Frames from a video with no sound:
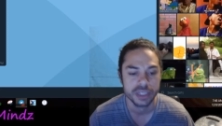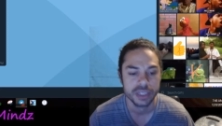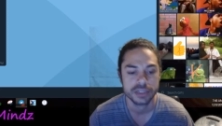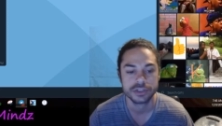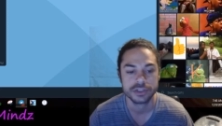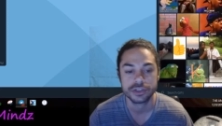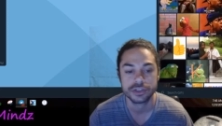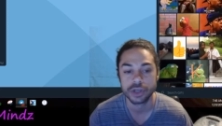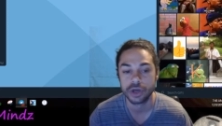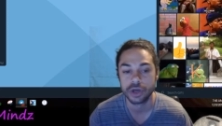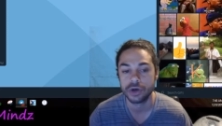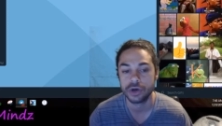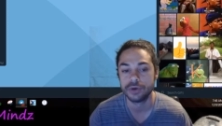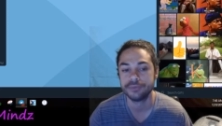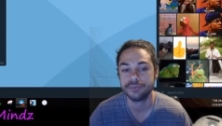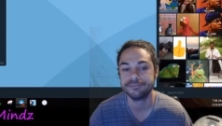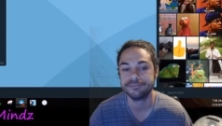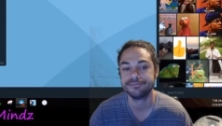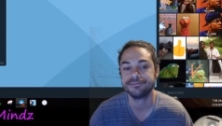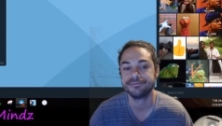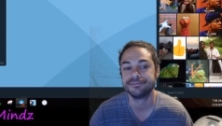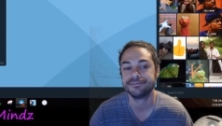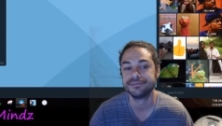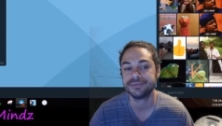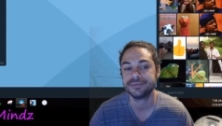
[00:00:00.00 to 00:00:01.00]
So
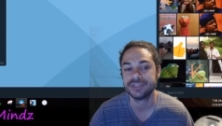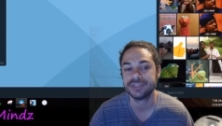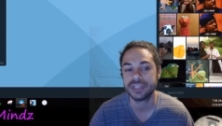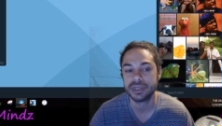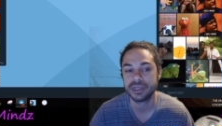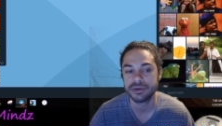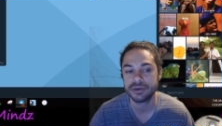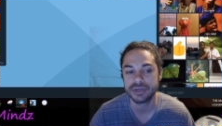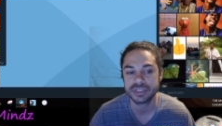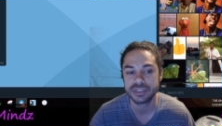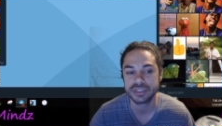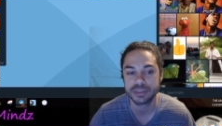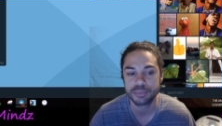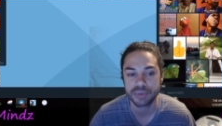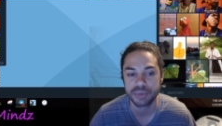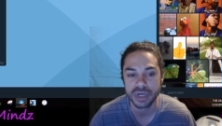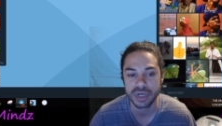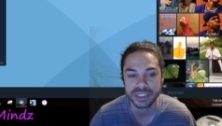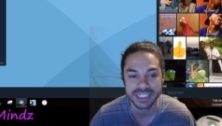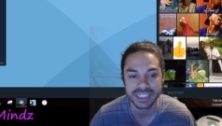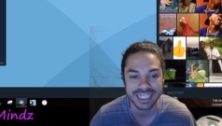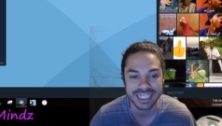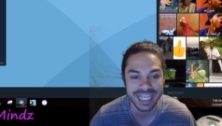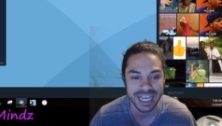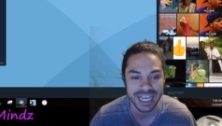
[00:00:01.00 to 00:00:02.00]
there is a
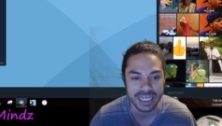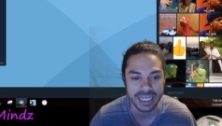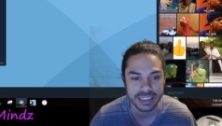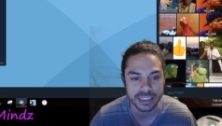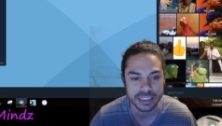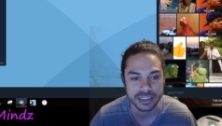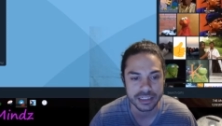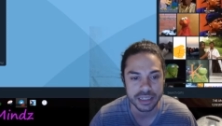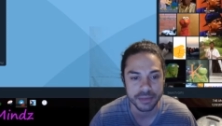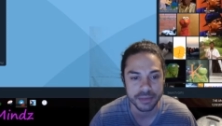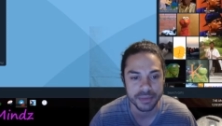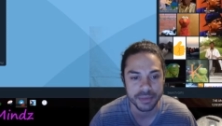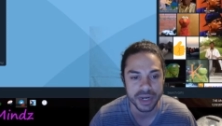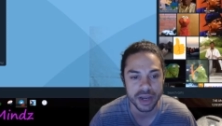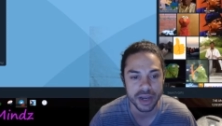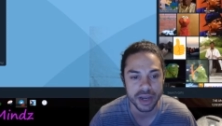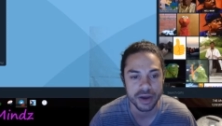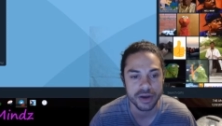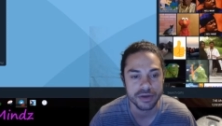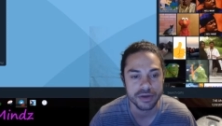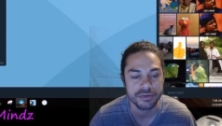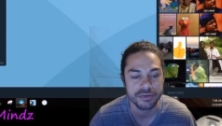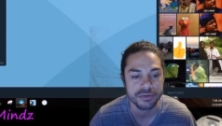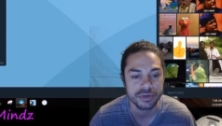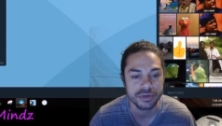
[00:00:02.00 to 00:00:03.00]
Project X that's coming
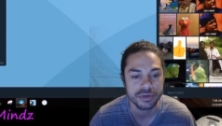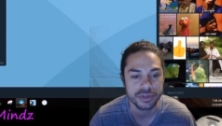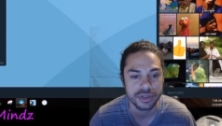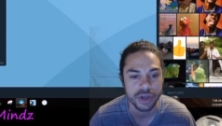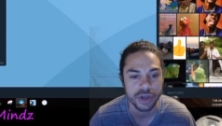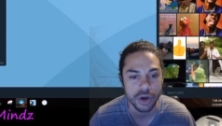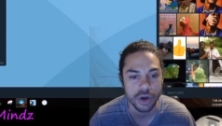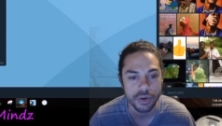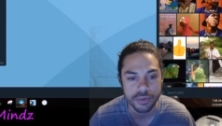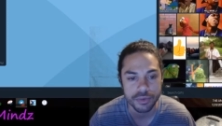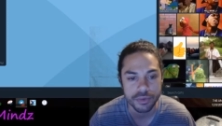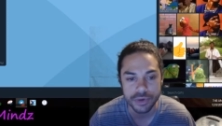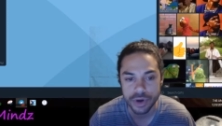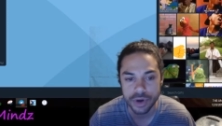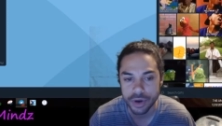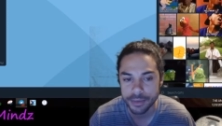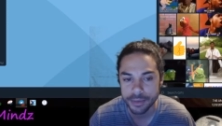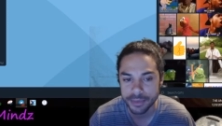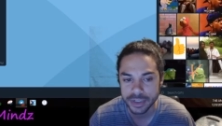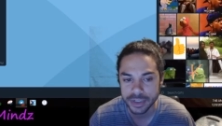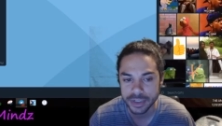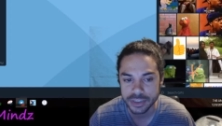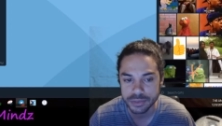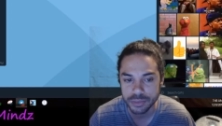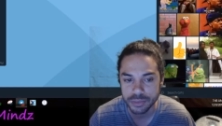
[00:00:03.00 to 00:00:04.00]
out. Don't know
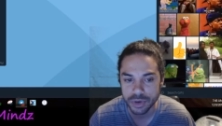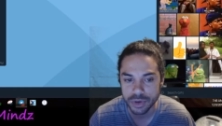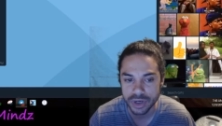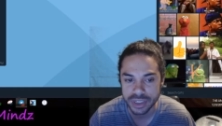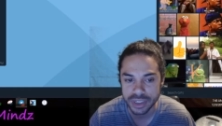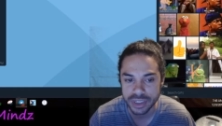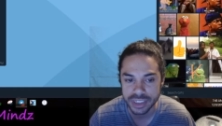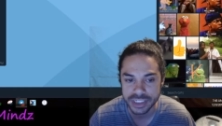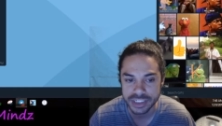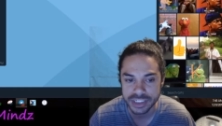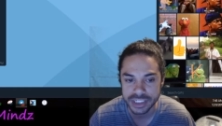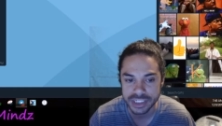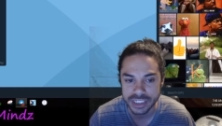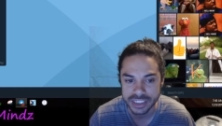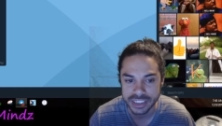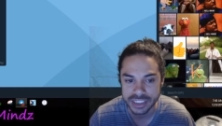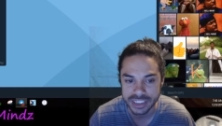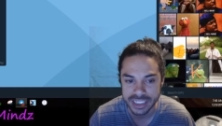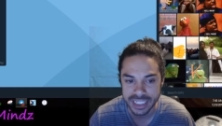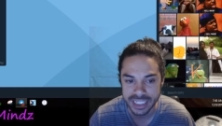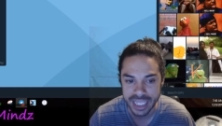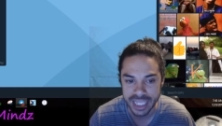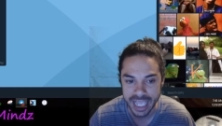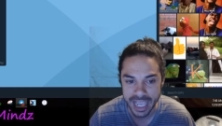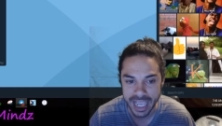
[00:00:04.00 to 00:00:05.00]
much more than just
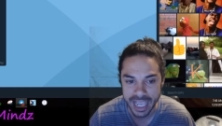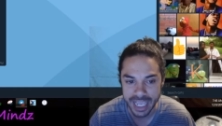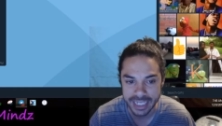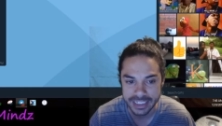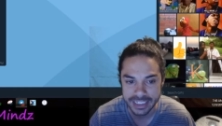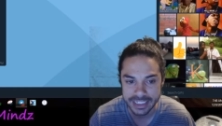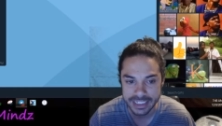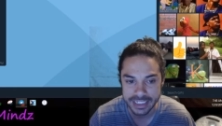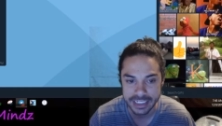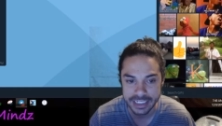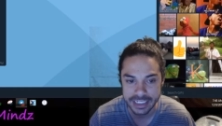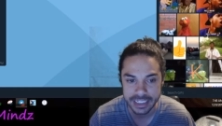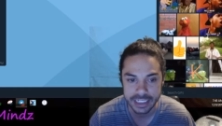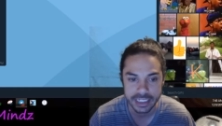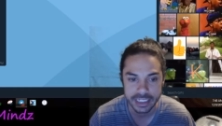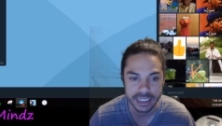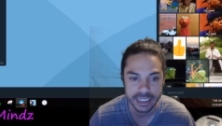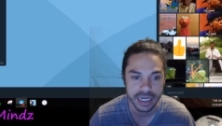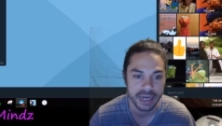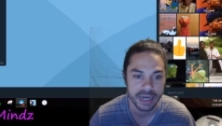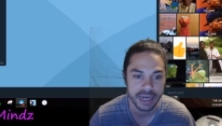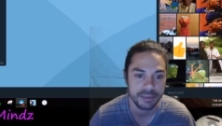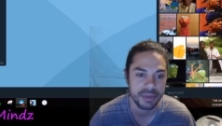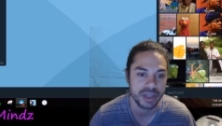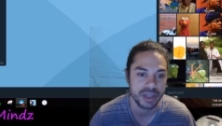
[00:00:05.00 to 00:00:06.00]
that
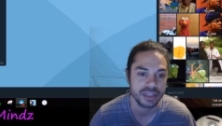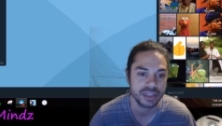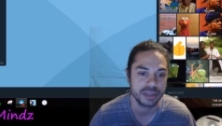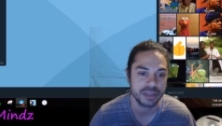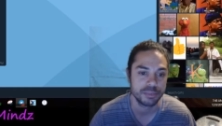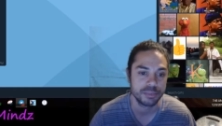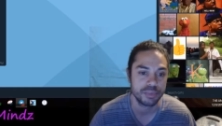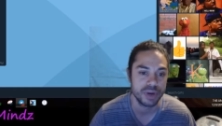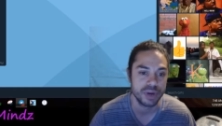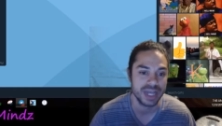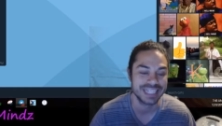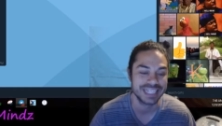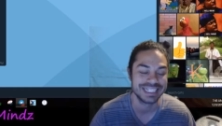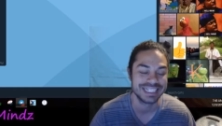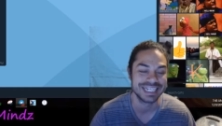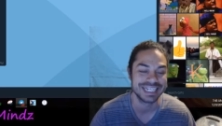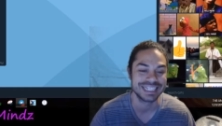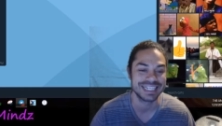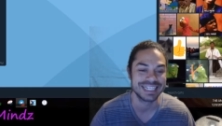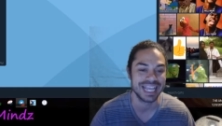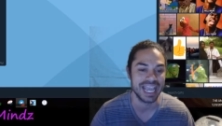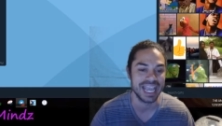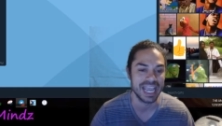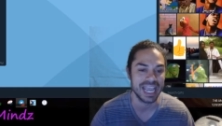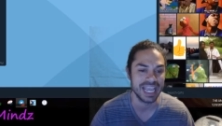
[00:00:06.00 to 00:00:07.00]
about the
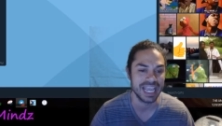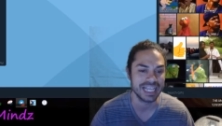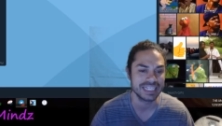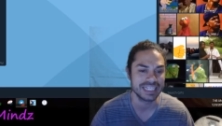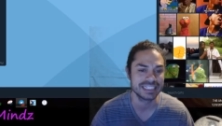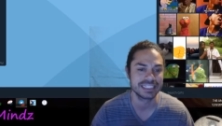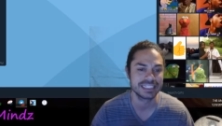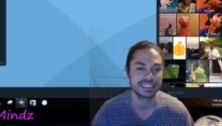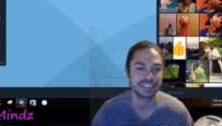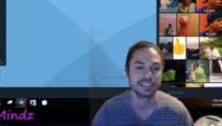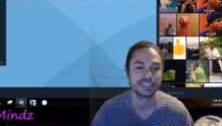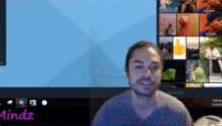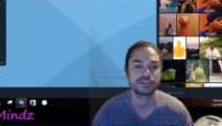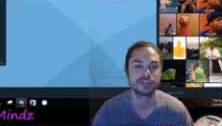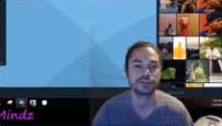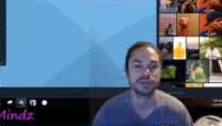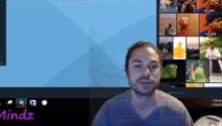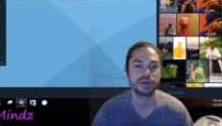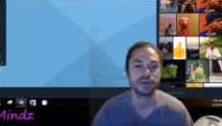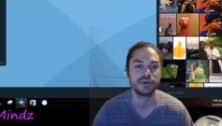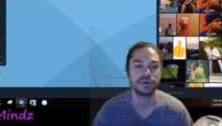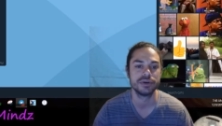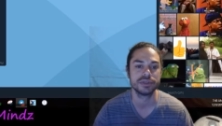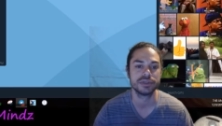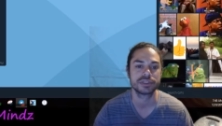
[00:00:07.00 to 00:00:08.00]
Project X. So
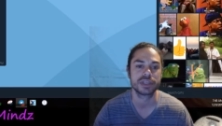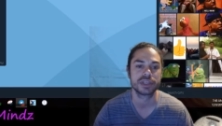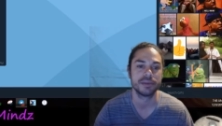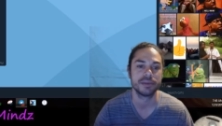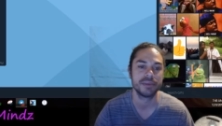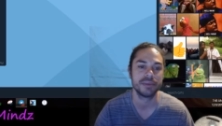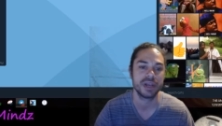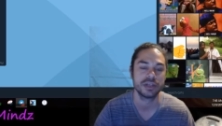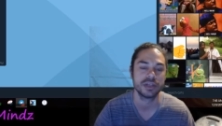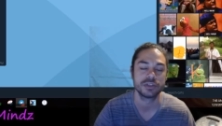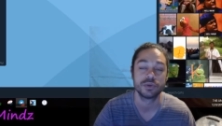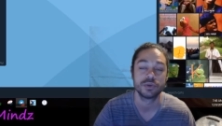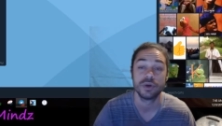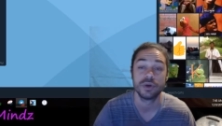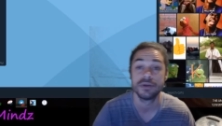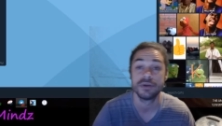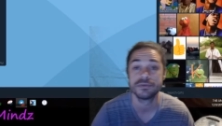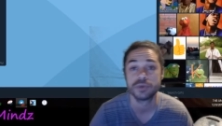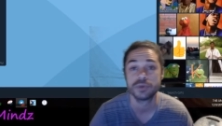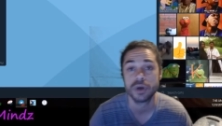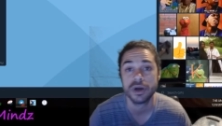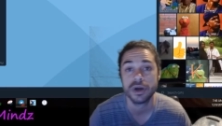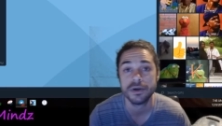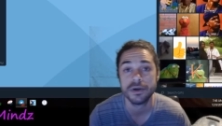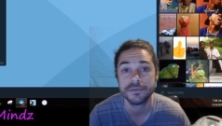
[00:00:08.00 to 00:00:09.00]
it's coming out
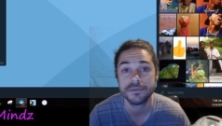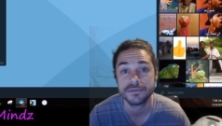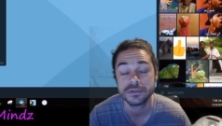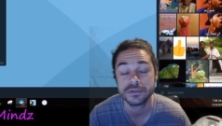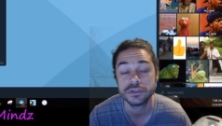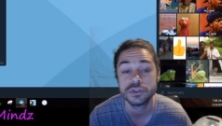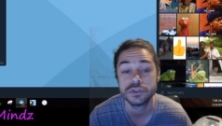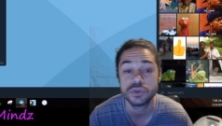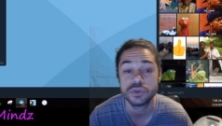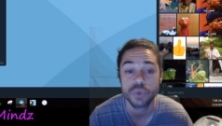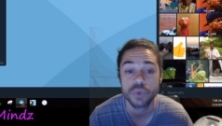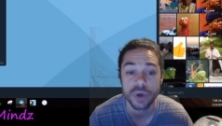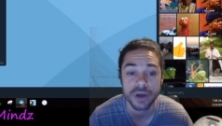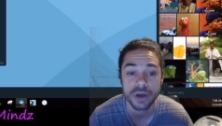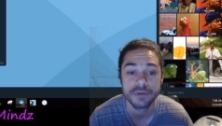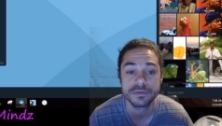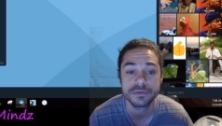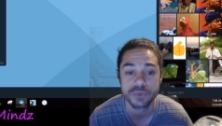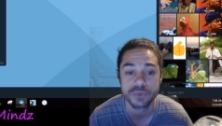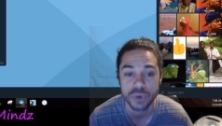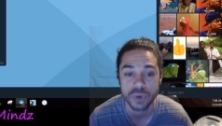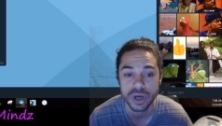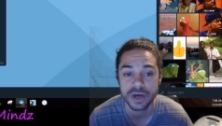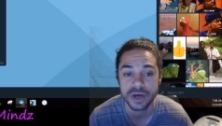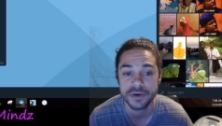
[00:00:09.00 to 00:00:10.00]
twelve twelve twelve
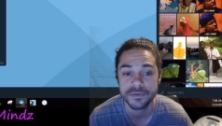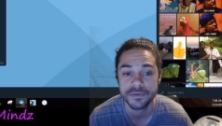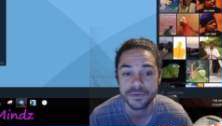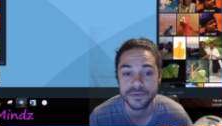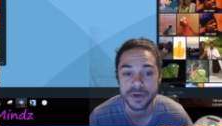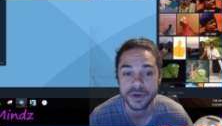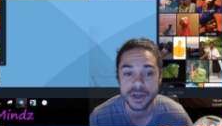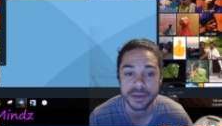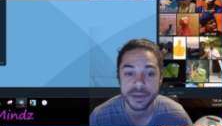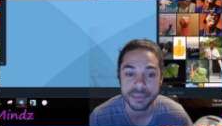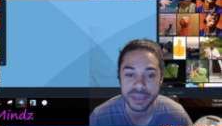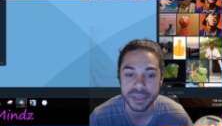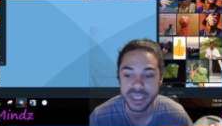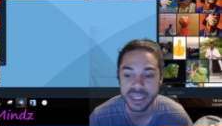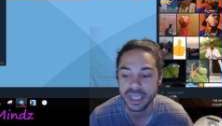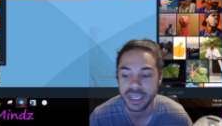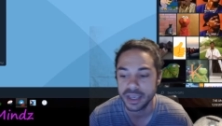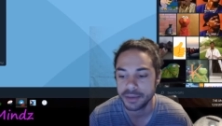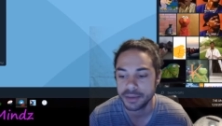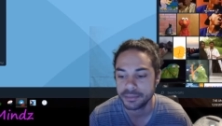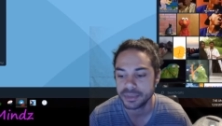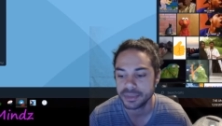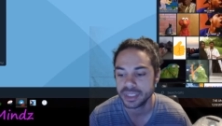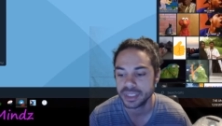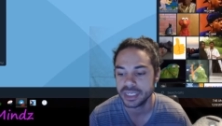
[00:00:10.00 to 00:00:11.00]
twelve P
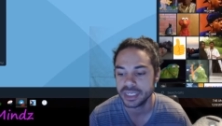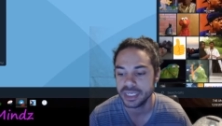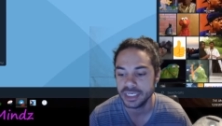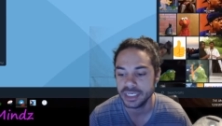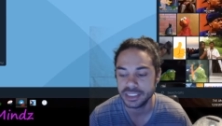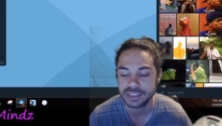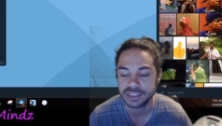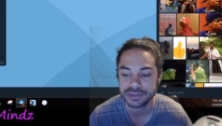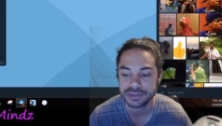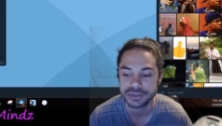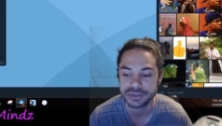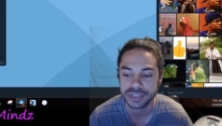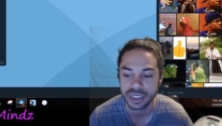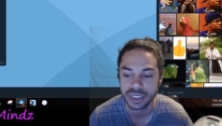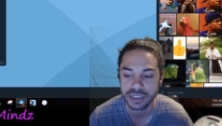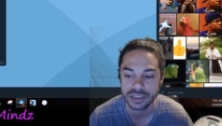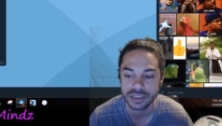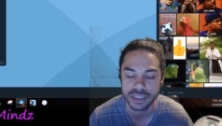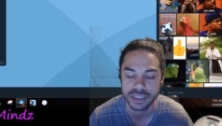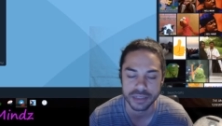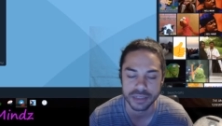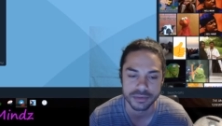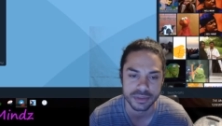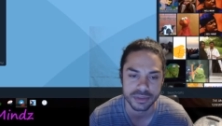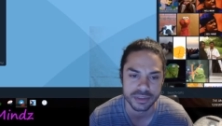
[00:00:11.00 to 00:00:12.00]
M Eastern Standard
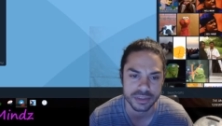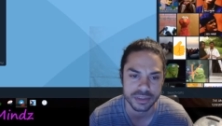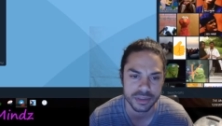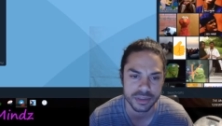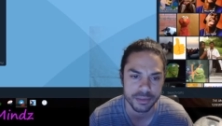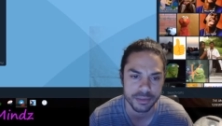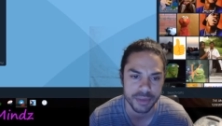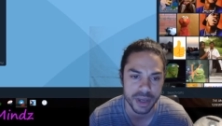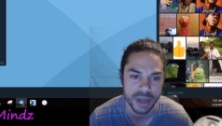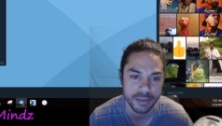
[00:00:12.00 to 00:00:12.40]
Time. So it's about